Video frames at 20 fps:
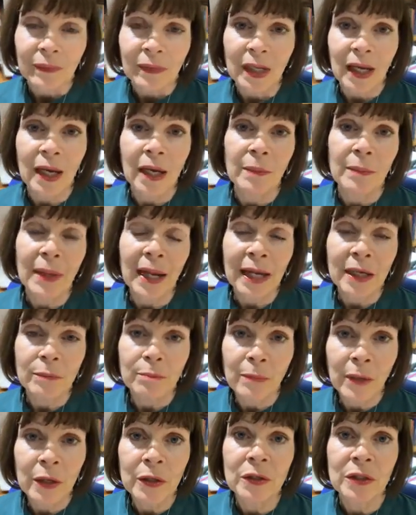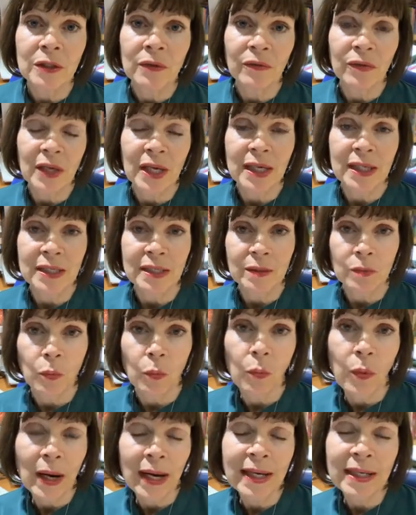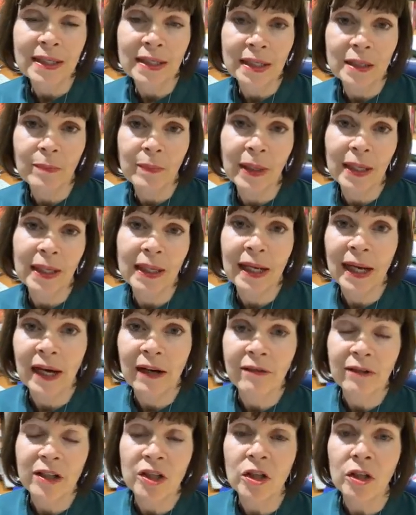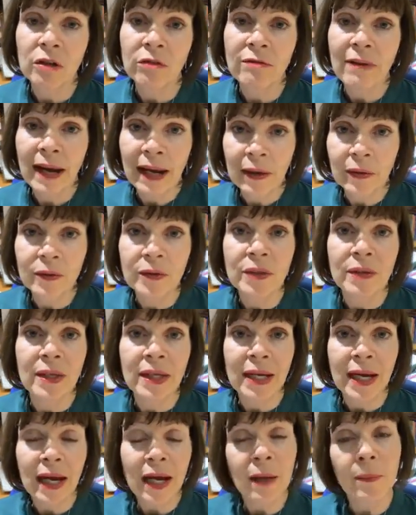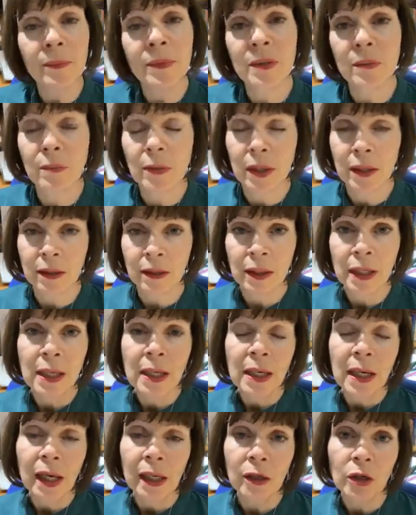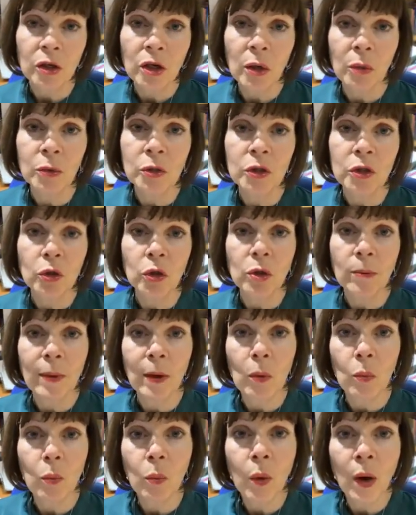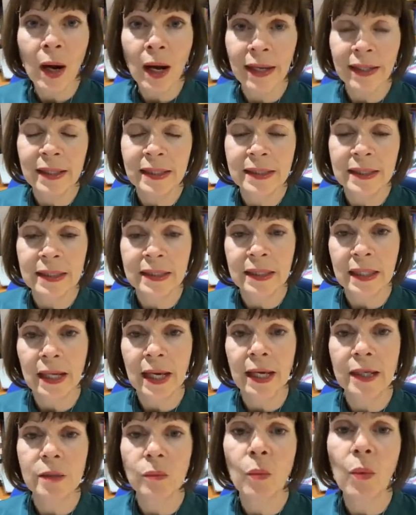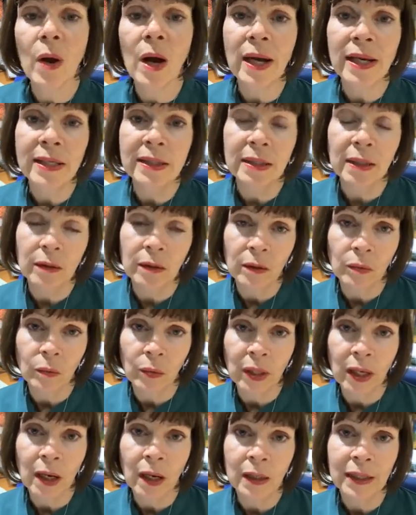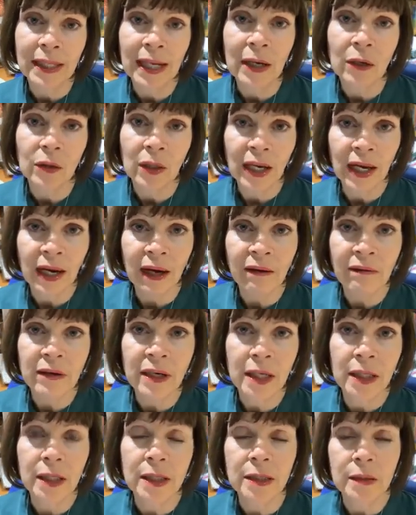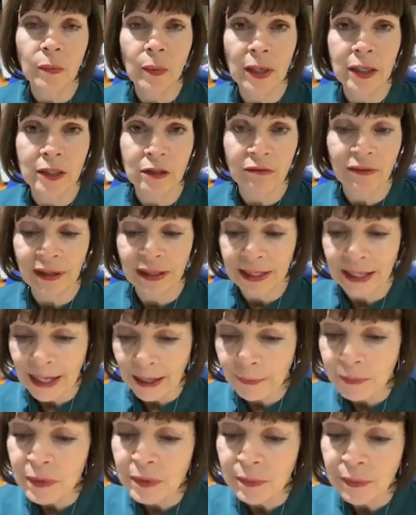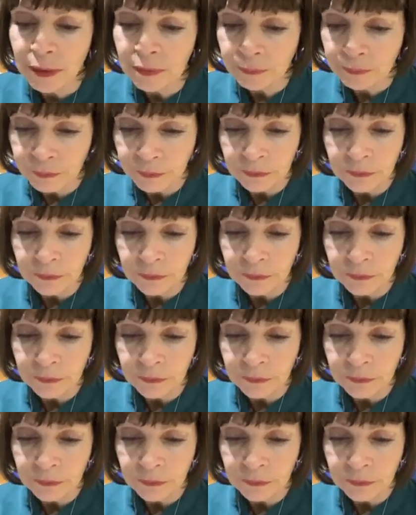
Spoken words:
And most of this weight is being carried around the abdomen. And I'll go on to talk about why this is the case. Why is it that we are now carrying this weight around the abdomen?